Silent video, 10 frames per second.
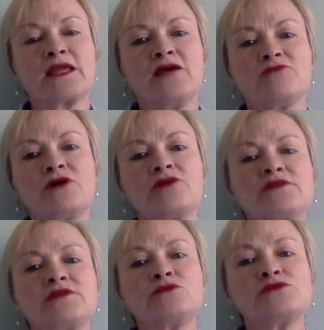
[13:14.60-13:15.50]
rather
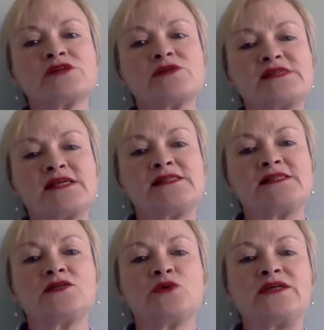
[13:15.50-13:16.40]
than also assessing
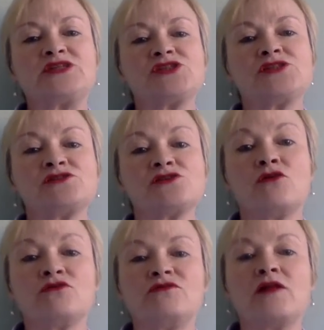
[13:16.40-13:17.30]
the questions
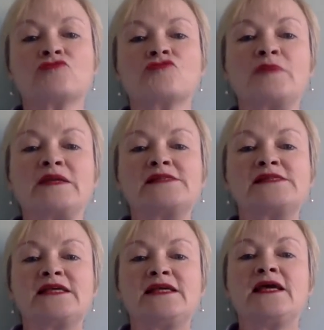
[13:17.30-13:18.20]
of
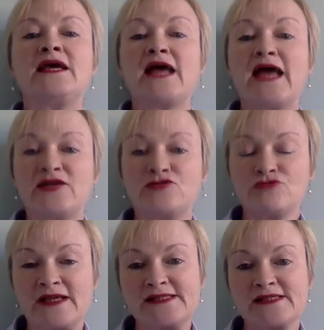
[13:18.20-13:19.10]
vulnerability and
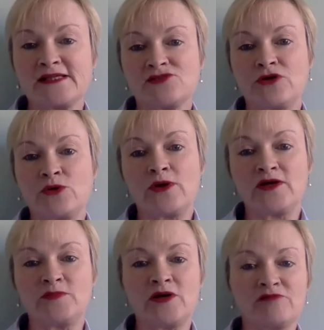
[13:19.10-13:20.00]
risk as
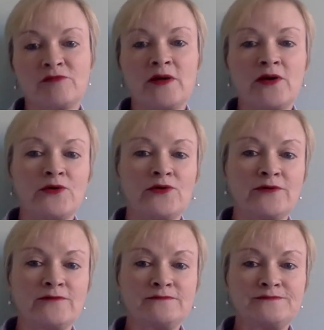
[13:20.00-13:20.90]
required by Rabone.
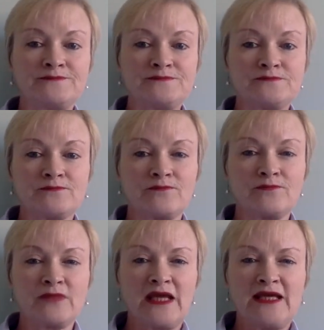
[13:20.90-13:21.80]

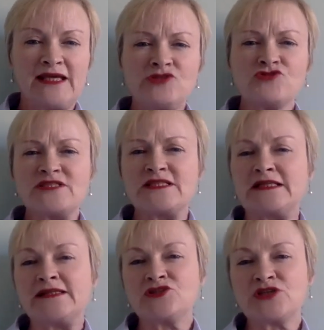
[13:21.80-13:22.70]

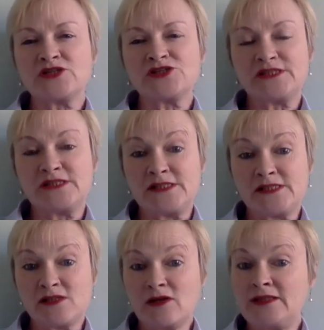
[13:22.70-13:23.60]
Interestingly, the judge didn't
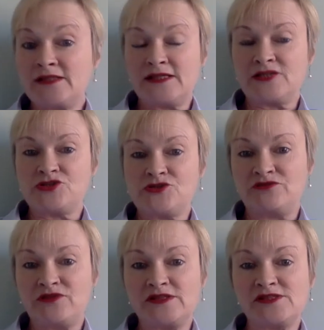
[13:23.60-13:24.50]
decide the issue
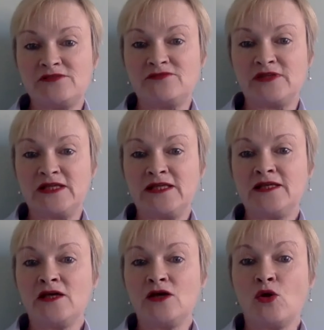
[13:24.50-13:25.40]
definitively
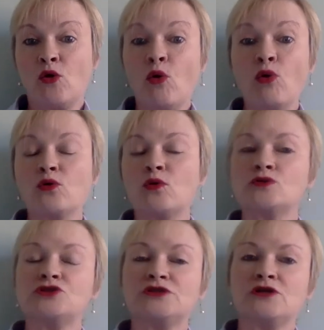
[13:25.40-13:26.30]
or
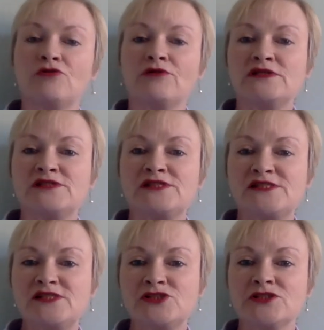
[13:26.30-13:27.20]
quash the coroner's
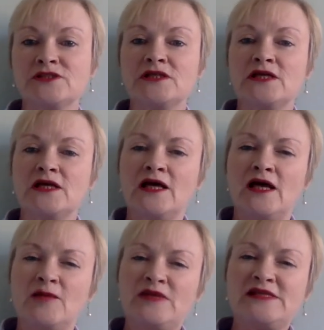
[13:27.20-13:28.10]
decision,
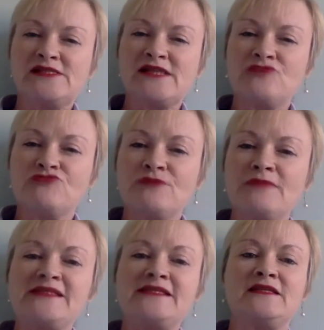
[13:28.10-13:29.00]
but instead
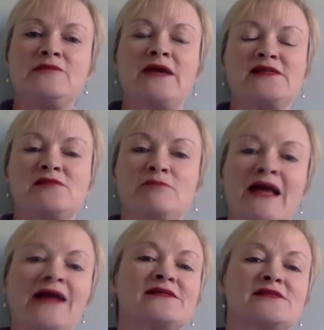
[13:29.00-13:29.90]
remitted the matter
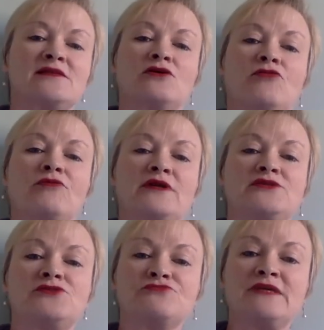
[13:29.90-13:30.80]
back to the coroner
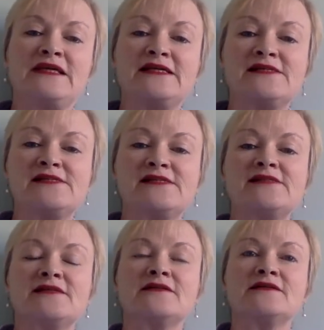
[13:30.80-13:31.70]
to
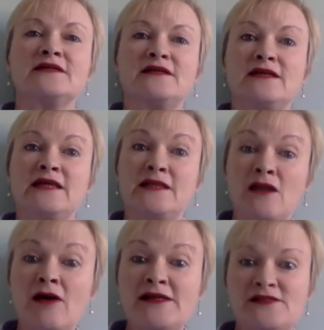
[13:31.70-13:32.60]
reconsider, in
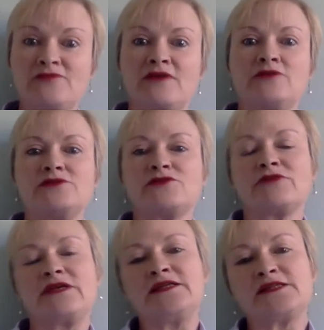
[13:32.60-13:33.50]
light of those
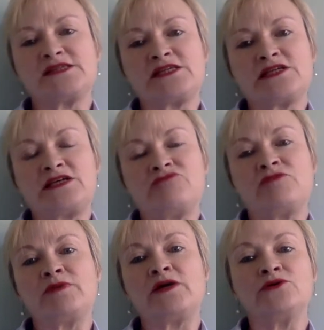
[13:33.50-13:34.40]
3 indicia in
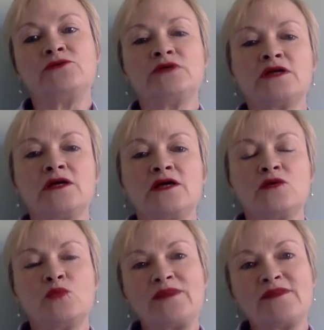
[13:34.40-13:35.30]
Rabone,
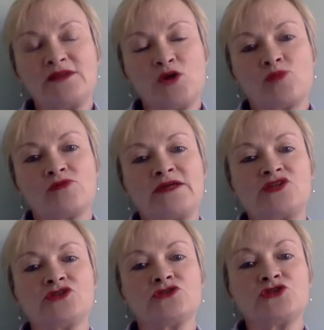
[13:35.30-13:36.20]
whether the
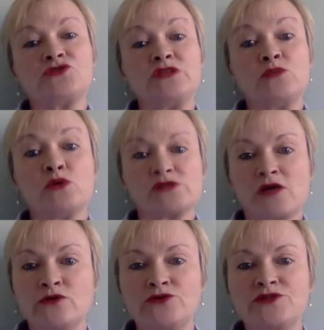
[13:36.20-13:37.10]
operational duty was
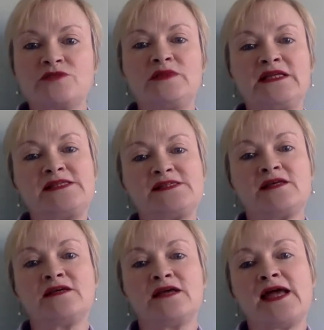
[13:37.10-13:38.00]
owed to
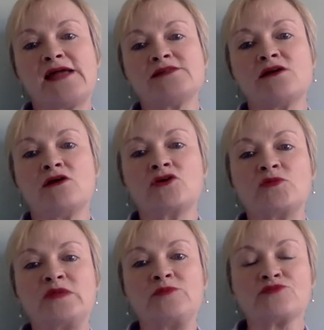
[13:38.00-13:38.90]
Melissa and
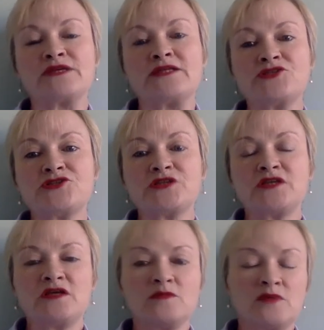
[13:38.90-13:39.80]
arguably breached
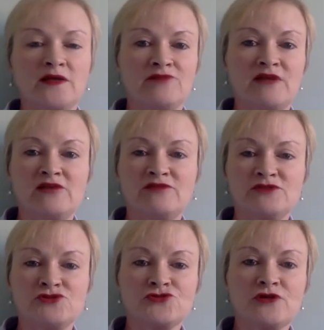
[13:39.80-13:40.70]
by the
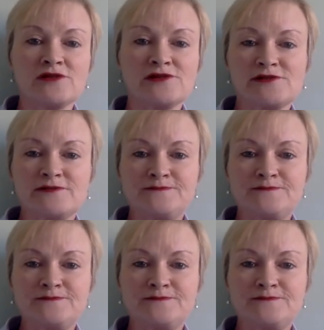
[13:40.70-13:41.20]
relevant trust.